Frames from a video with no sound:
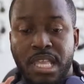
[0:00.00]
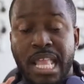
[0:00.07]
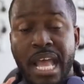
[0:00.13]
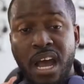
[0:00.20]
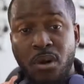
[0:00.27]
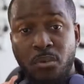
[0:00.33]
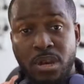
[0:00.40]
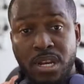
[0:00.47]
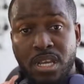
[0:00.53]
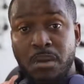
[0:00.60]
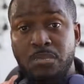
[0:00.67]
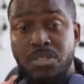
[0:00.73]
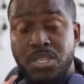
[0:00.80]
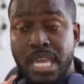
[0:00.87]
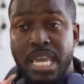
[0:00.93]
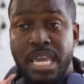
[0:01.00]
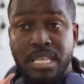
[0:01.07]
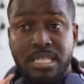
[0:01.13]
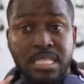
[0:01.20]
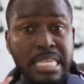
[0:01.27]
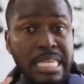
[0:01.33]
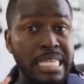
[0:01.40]
Now, when it comes to
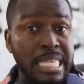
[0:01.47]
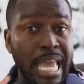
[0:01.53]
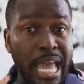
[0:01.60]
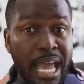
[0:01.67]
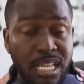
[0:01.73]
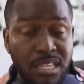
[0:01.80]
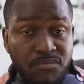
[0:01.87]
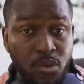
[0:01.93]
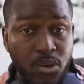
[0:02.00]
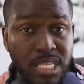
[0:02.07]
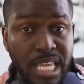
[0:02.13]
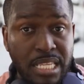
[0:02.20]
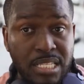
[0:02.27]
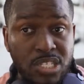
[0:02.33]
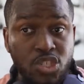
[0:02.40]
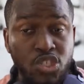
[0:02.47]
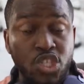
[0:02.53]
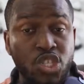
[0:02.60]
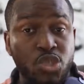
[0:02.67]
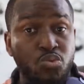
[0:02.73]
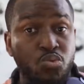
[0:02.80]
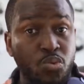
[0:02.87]
ANC, the active noise cancellation
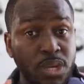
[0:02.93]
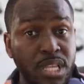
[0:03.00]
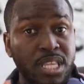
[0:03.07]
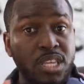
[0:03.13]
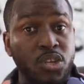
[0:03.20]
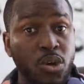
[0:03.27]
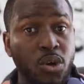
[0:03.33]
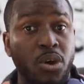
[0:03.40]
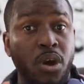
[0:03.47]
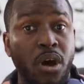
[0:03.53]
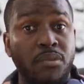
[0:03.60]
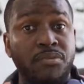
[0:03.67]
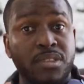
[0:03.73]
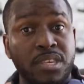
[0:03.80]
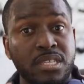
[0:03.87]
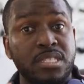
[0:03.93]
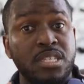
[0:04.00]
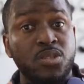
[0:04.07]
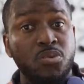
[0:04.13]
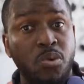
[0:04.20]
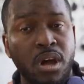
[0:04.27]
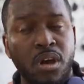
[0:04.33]
is really good on these
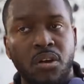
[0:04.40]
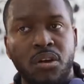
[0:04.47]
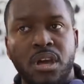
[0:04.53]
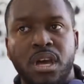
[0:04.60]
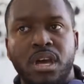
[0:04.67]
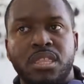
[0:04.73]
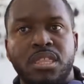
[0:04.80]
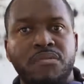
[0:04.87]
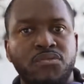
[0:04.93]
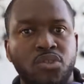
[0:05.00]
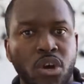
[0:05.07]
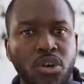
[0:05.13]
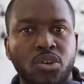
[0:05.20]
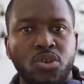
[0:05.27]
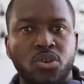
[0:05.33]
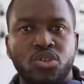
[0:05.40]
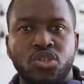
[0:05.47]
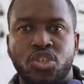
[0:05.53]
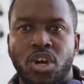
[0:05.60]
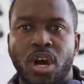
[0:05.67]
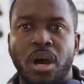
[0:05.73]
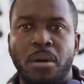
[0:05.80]
as well. They've done a
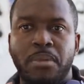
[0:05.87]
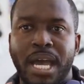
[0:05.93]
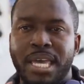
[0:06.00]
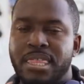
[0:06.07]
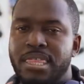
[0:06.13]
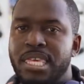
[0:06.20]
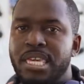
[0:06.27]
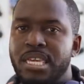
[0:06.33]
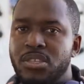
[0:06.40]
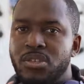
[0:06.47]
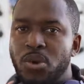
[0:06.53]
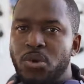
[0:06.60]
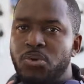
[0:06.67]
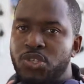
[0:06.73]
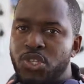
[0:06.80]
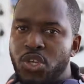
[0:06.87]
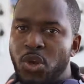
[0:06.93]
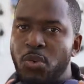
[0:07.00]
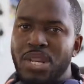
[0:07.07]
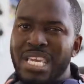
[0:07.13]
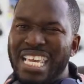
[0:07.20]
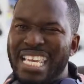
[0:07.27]
good job. I think though
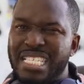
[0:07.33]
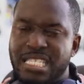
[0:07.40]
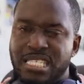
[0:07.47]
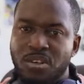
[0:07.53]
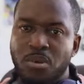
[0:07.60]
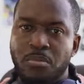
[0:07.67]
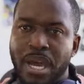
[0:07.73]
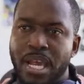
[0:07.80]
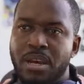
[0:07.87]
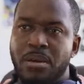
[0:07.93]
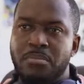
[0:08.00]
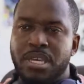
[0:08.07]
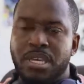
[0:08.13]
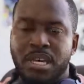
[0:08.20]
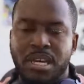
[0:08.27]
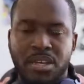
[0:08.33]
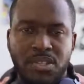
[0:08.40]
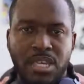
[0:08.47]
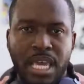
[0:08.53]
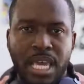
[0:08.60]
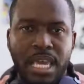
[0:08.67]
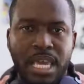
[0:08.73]
Sony is still better
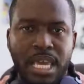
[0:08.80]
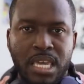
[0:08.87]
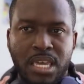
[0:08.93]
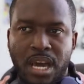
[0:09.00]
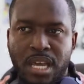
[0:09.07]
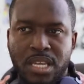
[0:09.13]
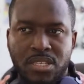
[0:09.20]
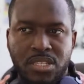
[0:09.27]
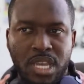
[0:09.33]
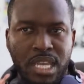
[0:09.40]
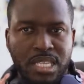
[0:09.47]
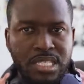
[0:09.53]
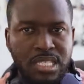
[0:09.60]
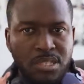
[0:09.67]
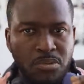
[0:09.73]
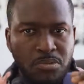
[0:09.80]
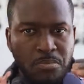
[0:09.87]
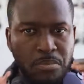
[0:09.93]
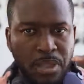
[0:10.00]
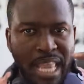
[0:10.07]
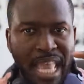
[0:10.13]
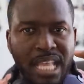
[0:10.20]
because it still
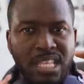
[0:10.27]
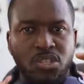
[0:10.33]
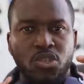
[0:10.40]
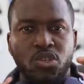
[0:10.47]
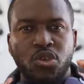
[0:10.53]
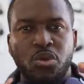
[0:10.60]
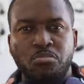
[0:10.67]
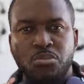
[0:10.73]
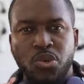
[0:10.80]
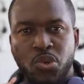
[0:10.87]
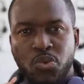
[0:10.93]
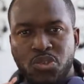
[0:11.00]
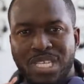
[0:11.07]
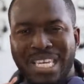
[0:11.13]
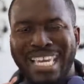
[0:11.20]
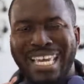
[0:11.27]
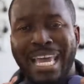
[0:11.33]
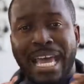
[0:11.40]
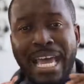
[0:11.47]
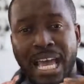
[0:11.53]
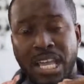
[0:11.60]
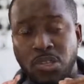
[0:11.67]
blends your music
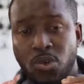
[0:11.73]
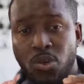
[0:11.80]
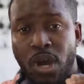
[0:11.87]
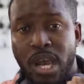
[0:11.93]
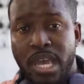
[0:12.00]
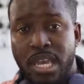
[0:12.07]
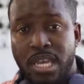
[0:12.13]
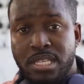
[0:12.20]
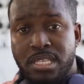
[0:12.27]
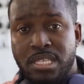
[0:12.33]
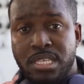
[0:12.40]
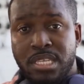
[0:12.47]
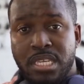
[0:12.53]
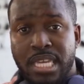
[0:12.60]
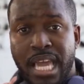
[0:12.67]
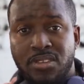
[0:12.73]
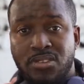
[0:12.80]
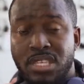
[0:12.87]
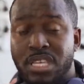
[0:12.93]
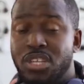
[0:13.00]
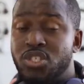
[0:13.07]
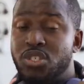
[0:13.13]
and your ANC
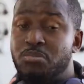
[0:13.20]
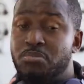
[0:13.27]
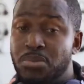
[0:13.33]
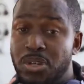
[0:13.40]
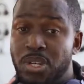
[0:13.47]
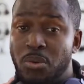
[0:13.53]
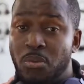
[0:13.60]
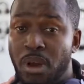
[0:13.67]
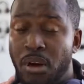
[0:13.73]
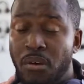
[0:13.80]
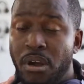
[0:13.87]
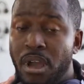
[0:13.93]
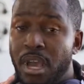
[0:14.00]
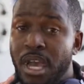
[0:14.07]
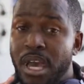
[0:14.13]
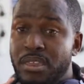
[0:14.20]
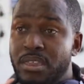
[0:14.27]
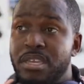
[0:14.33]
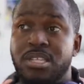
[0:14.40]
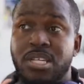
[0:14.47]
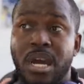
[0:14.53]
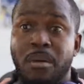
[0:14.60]
cancellation pretty well. I
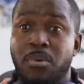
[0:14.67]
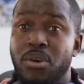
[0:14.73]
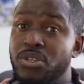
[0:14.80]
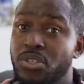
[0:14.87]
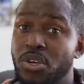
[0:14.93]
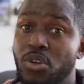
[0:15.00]
think Jabra has